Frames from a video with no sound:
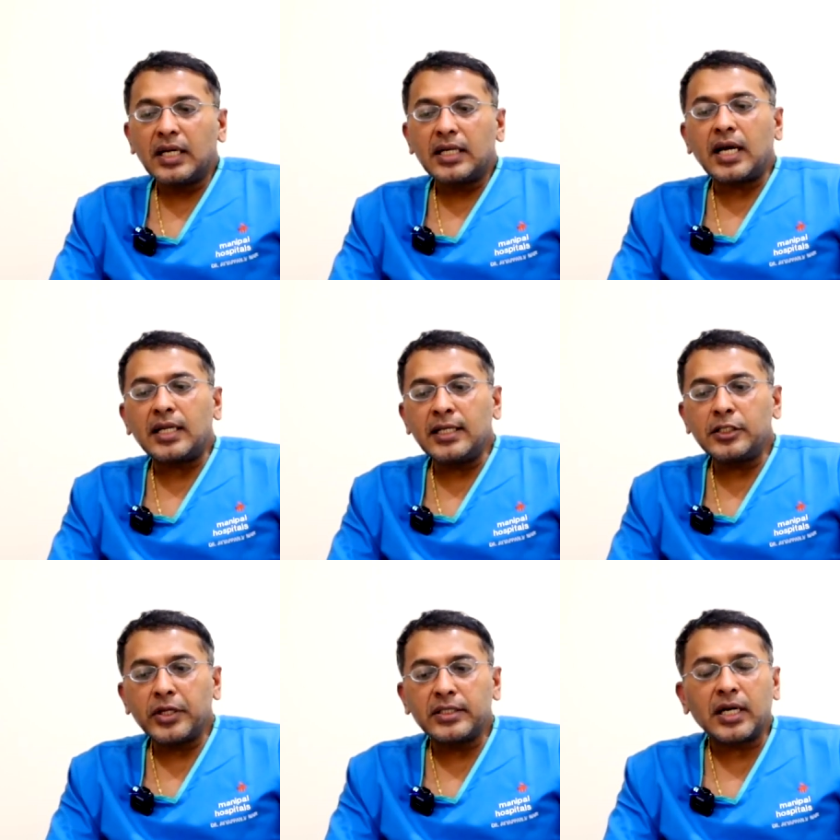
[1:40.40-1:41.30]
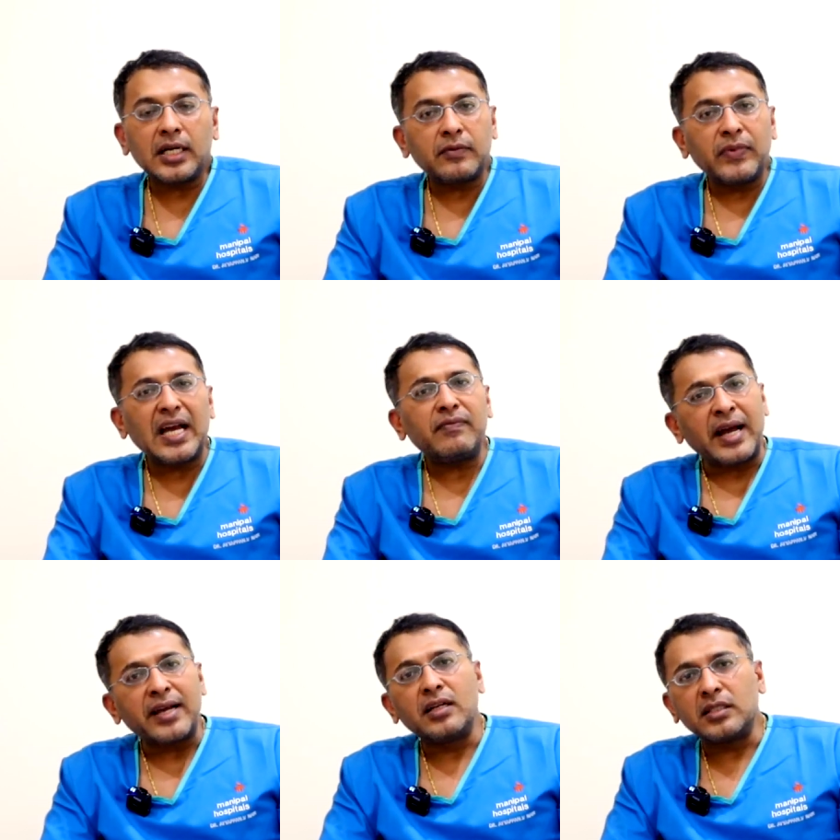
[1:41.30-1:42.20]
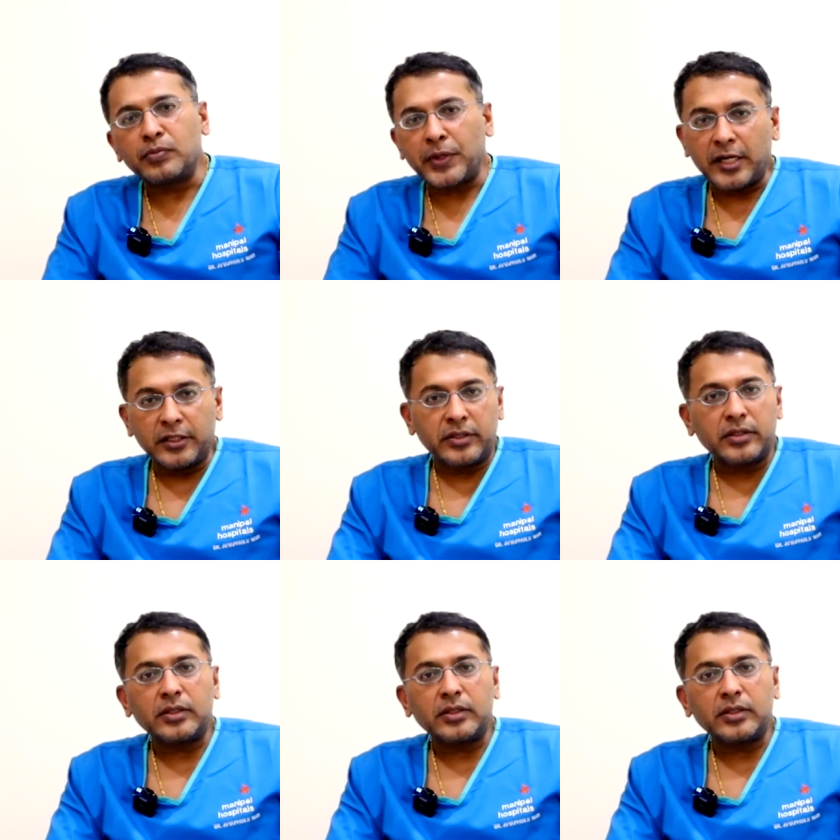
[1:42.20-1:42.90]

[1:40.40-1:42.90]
The other injuries are, we have ankle sprains.